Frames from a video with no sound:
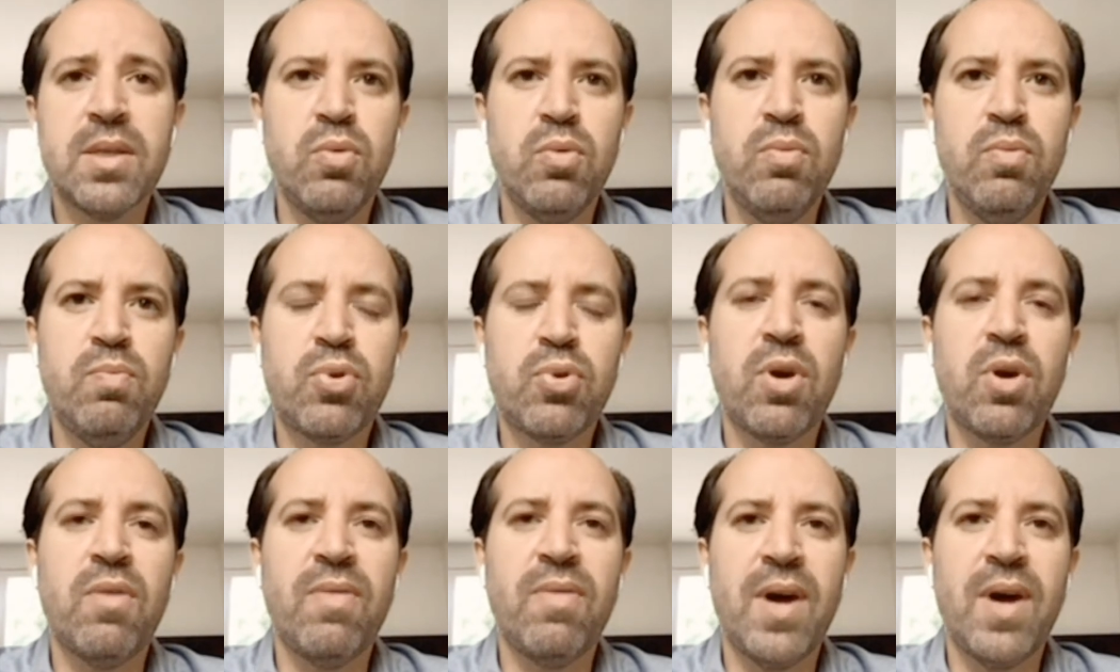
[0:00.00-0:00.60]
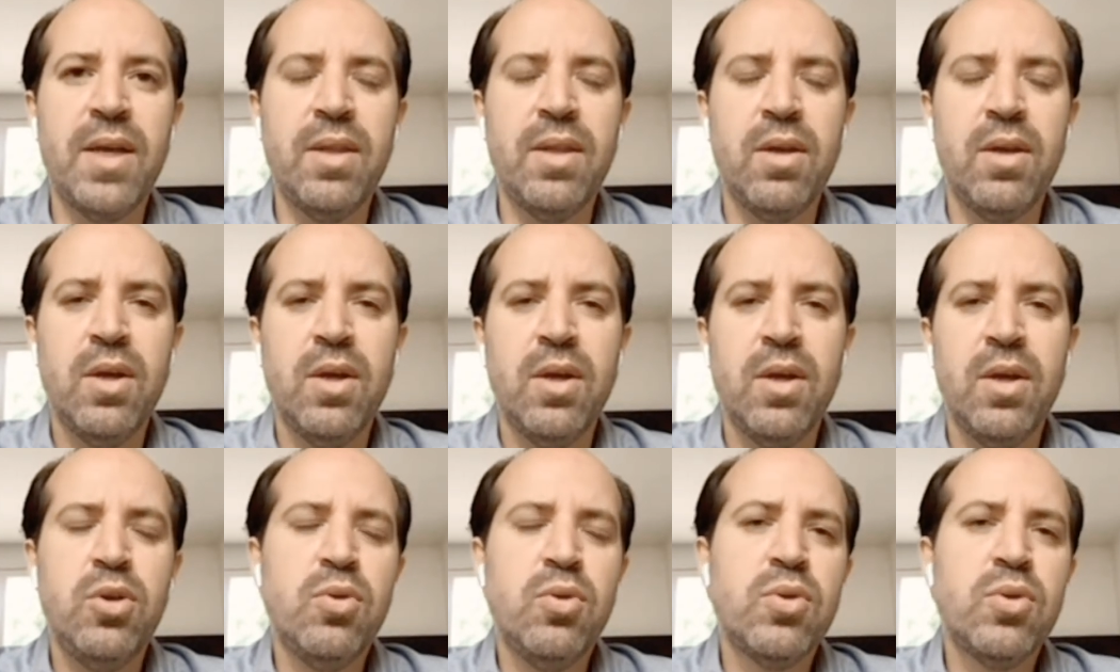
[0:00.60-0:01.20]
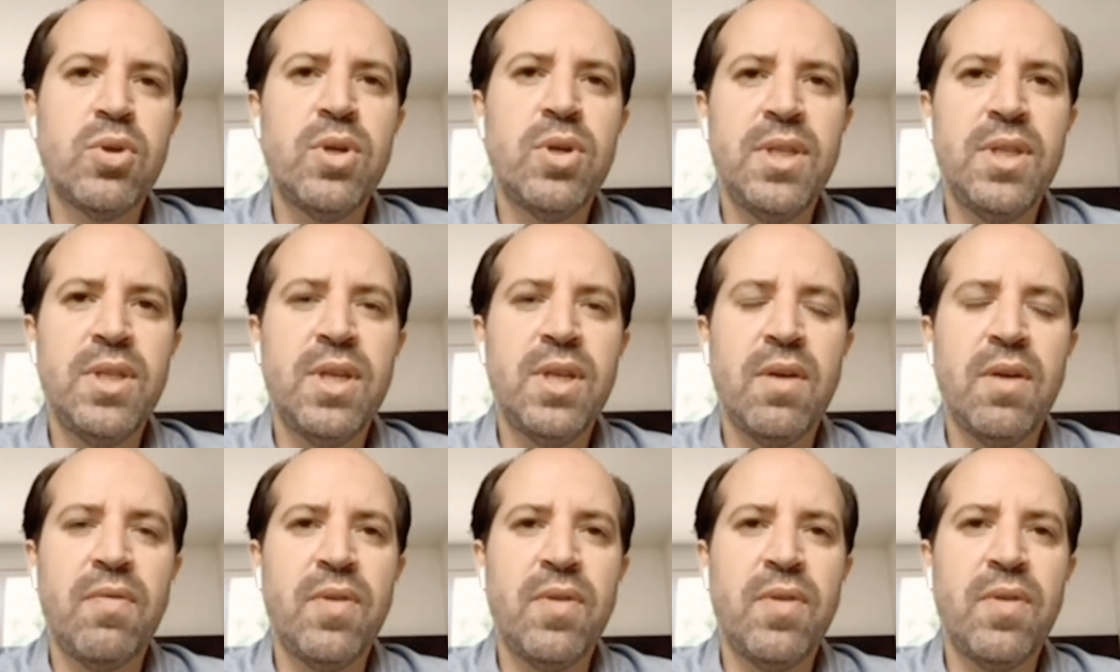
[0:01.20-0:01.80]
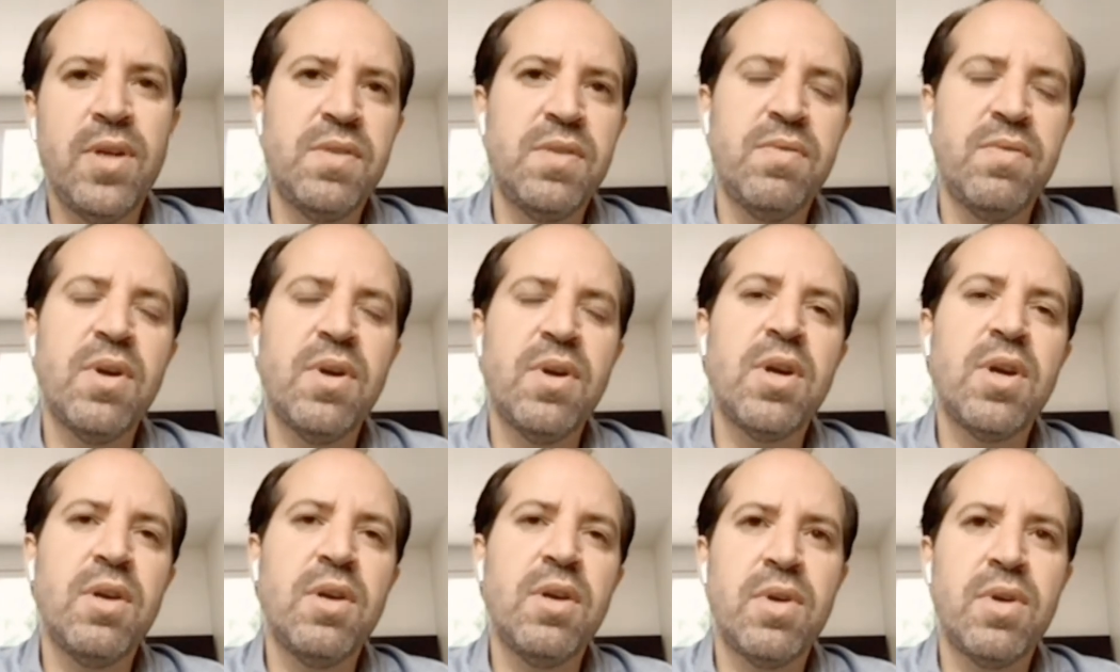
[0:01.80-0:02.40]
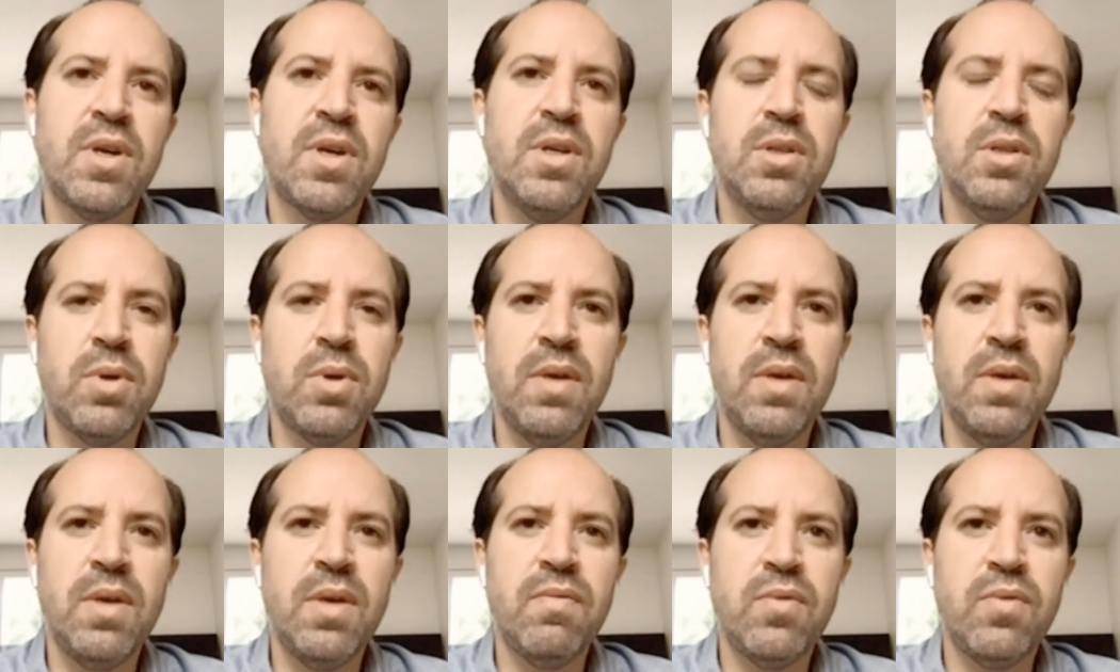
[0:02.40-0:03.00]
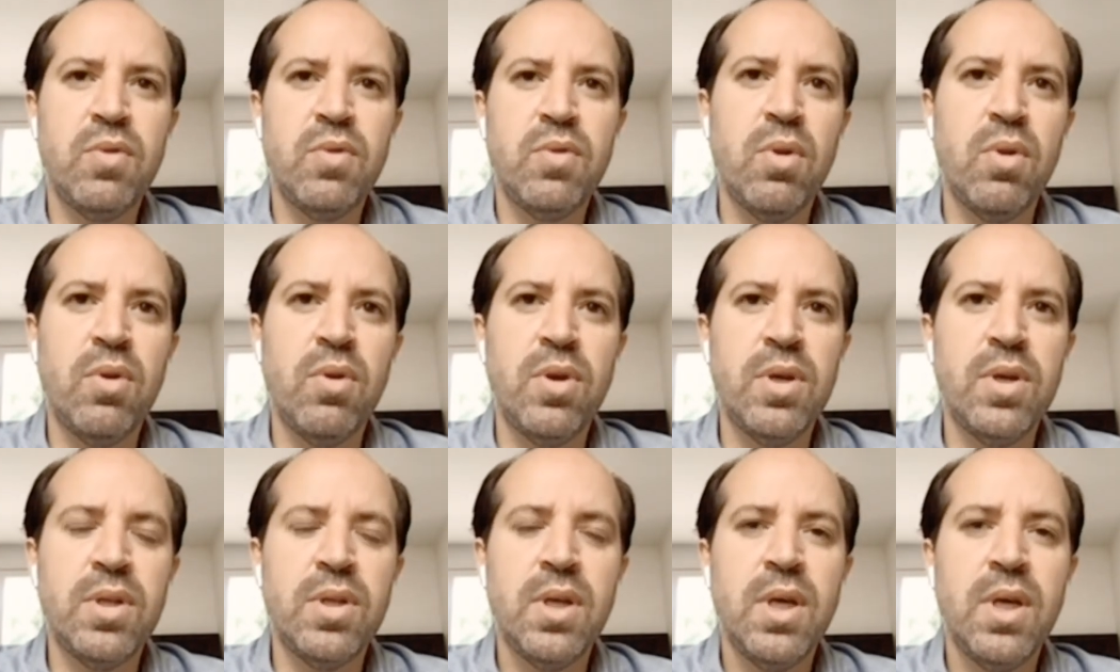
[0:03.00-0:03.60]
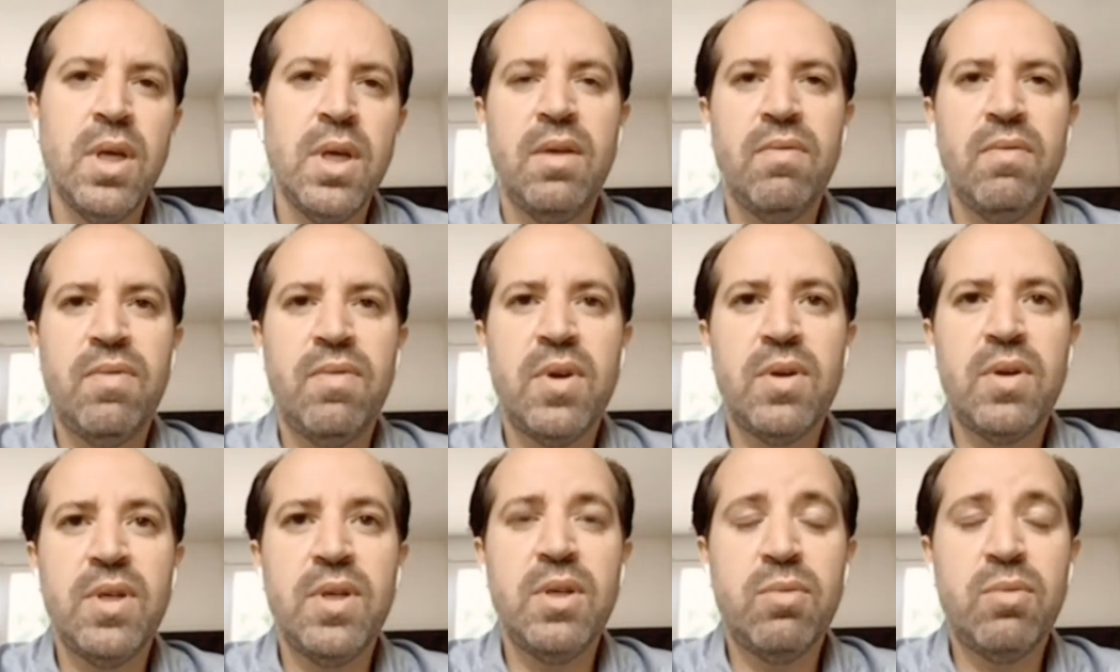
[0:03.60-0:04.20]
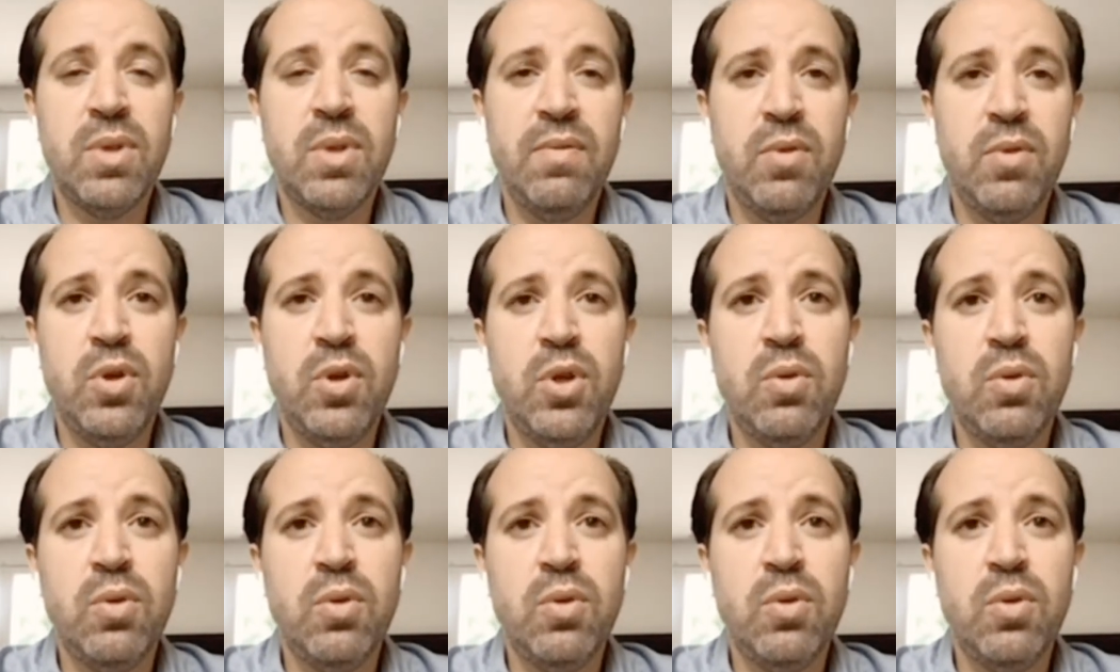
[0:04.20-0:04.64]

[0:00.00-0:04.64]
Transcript: to provide a user interface very intuitive to learn and very intuitive to